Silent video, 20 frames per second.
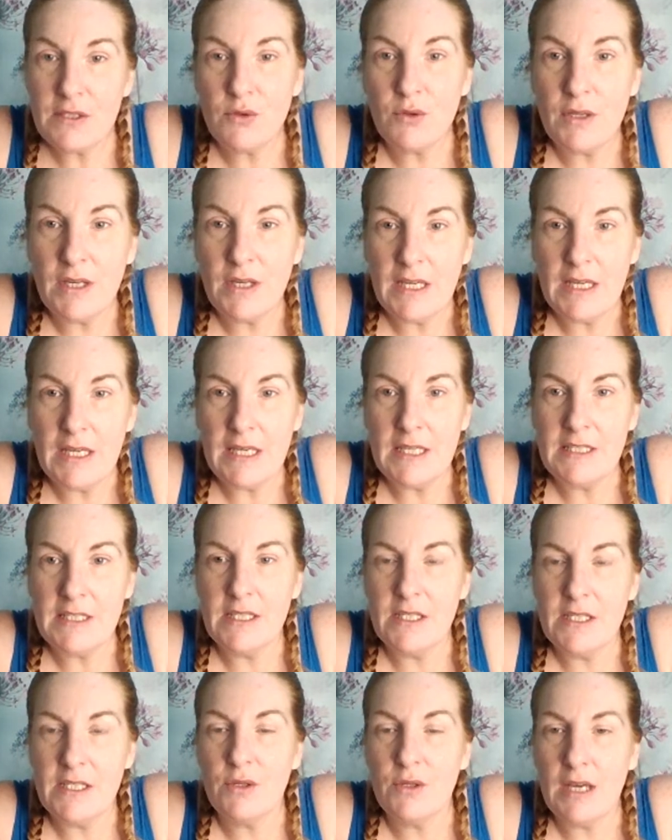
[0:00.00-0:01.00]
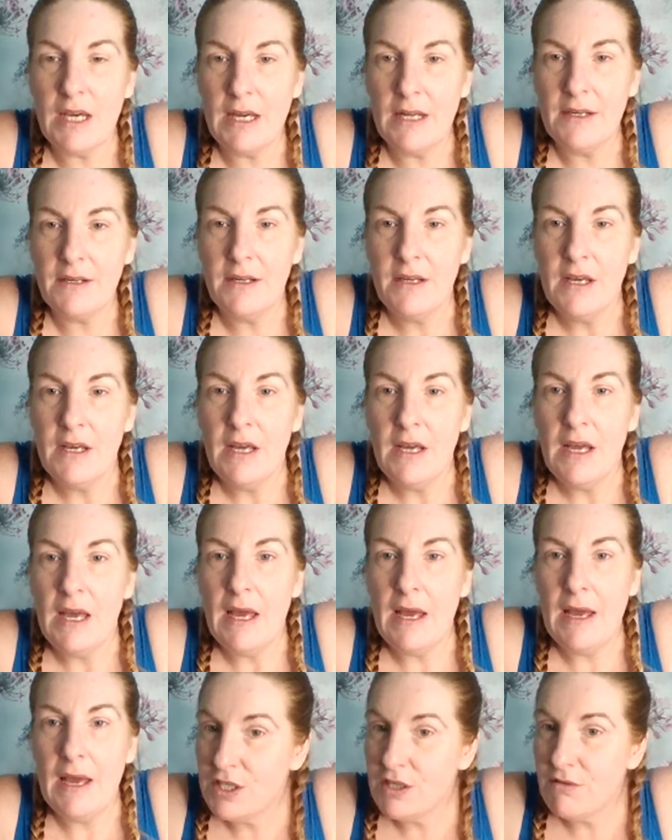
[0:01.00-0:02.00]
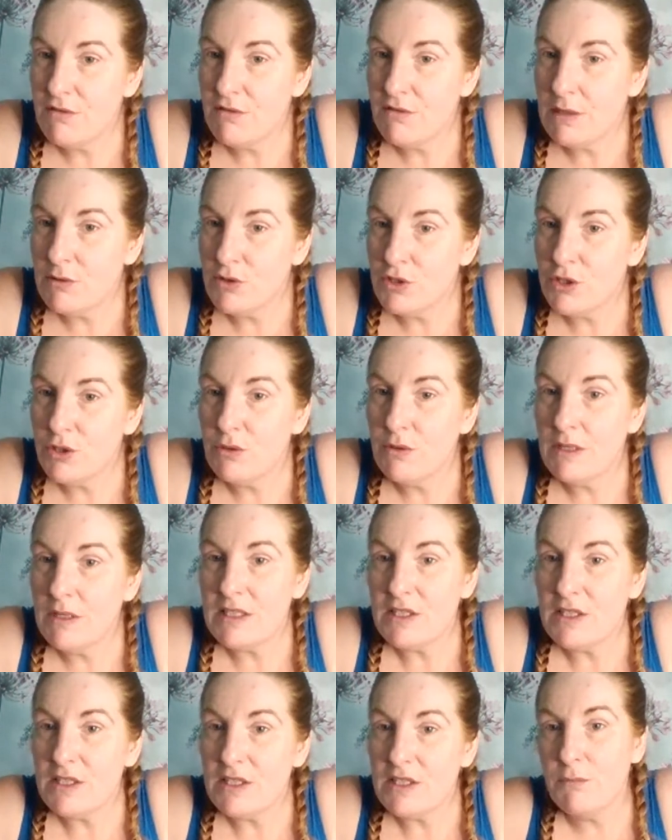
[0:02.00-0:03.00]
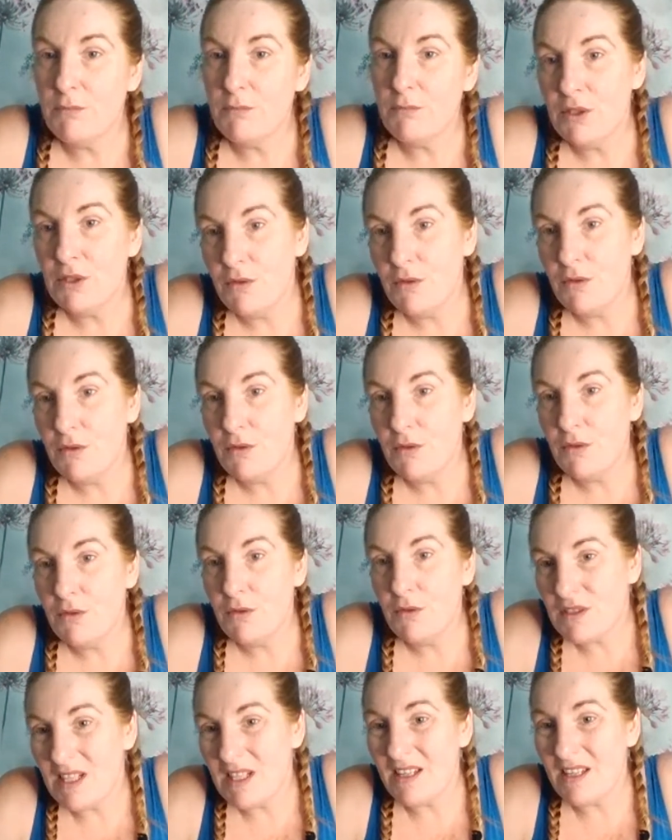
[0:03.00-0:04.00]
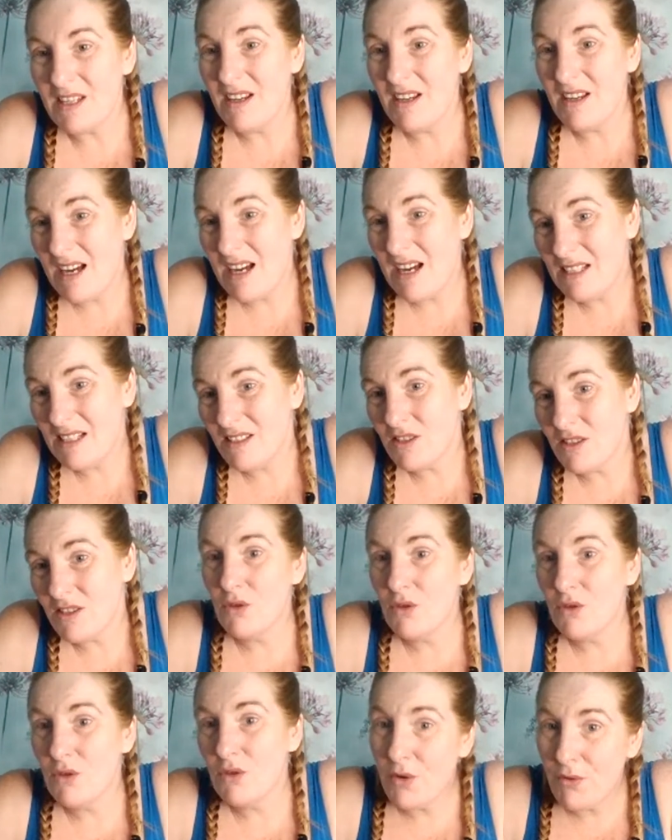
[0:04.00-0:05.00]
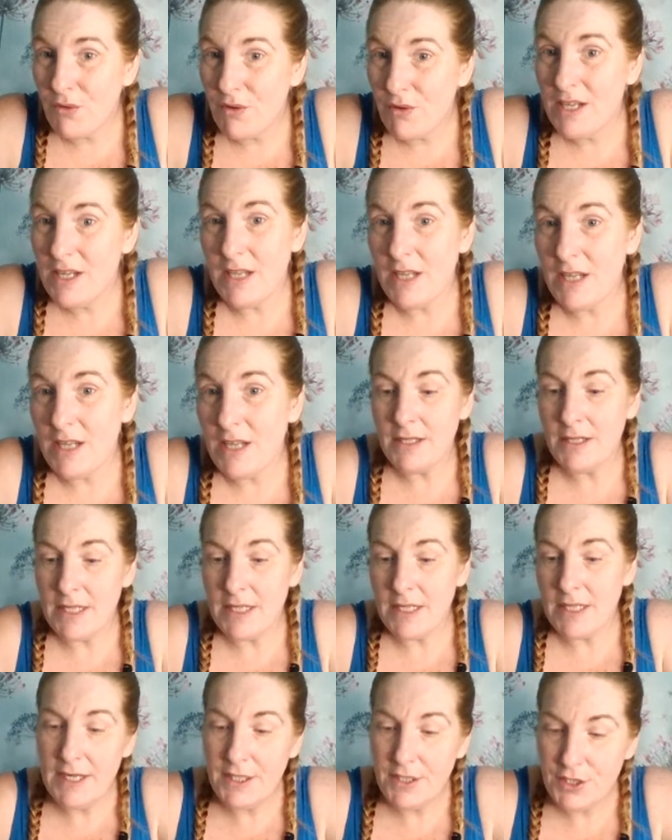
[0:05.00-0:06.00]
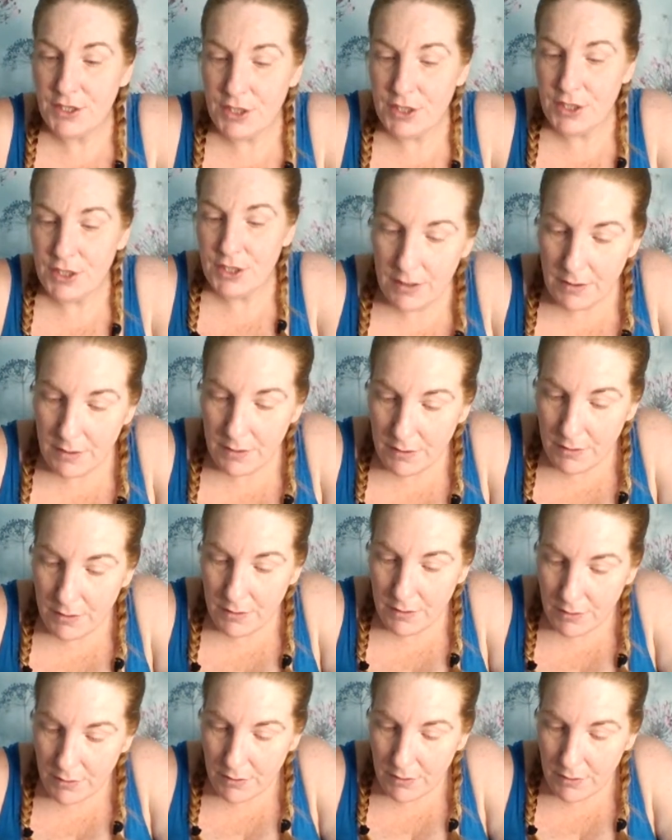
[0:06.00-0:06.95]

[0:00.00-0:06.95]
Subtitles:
That's okay, Casey. You can have energy around you and somebody who feels like an aunt or a great aunt energy.